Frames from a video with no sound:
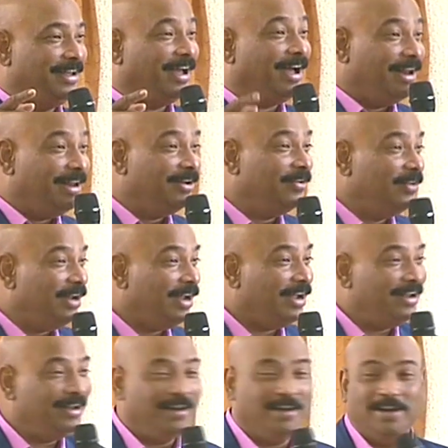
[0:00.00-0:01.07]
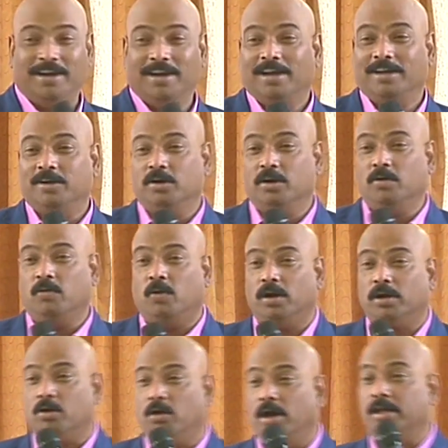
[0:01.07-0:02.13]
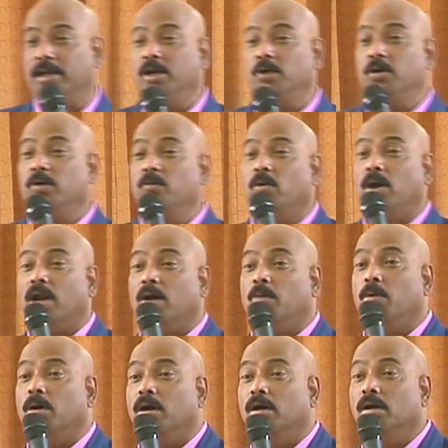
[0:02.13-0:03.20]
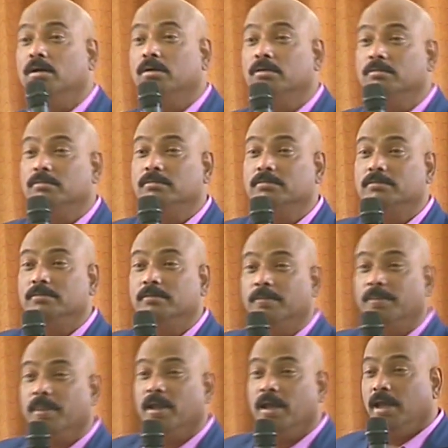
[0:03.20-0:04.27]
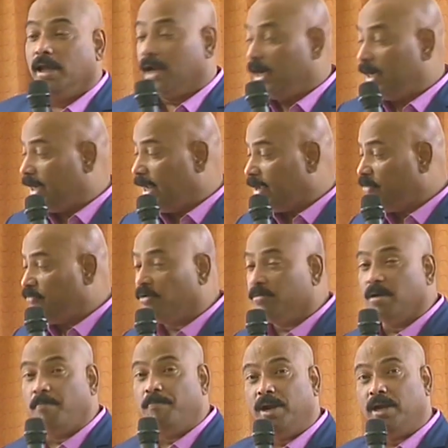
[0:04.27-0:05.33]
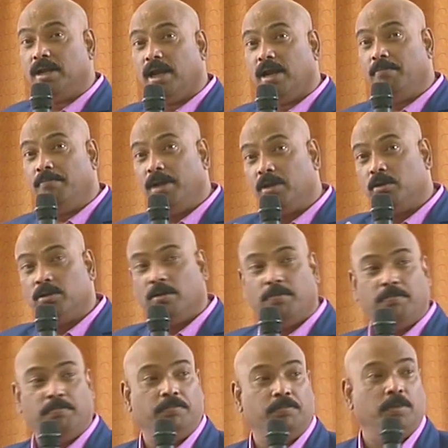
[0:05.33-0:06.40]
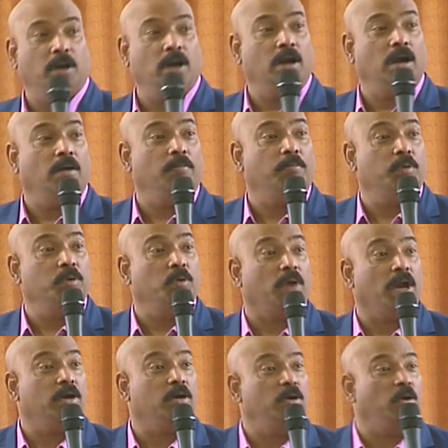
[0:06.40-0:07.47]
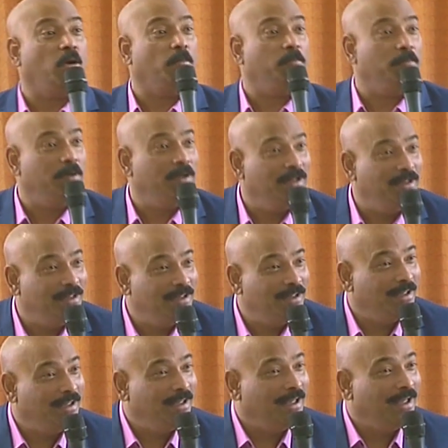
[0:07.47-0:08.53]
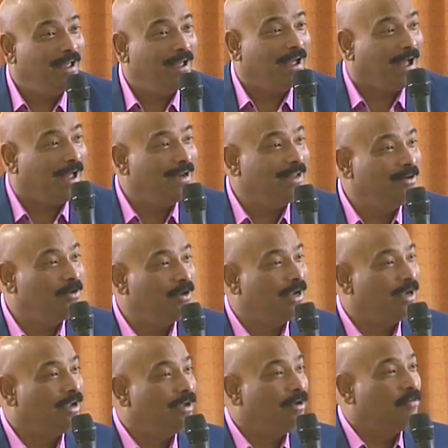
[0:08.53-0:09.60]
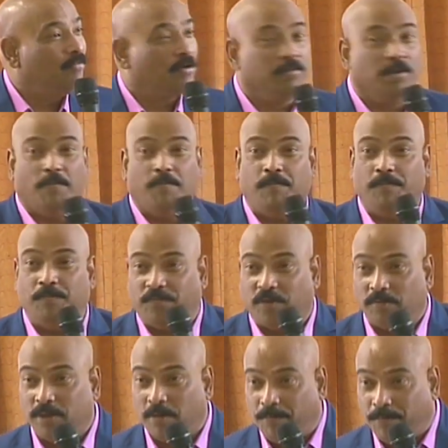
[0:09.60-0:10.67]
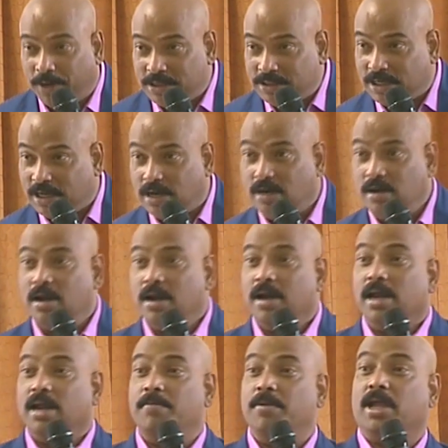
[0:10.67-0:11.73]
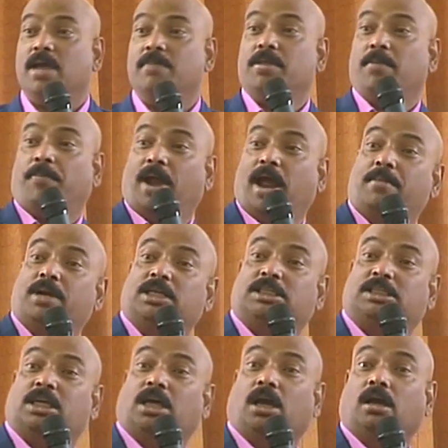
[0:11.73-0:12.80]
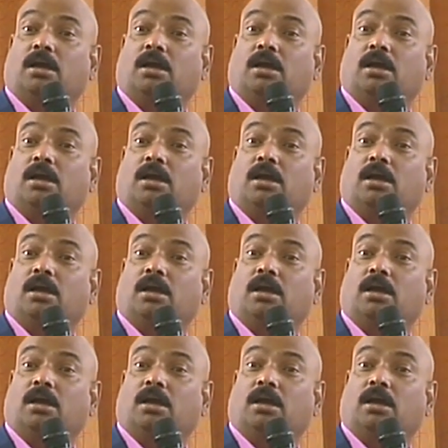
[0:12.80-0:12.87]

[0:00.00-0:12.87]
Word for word: Hallelujah. You know what God can do in one hour? He can take you from the pit and make you the put you right on top. Hallelujah. From the from the prison, he became the prime minister.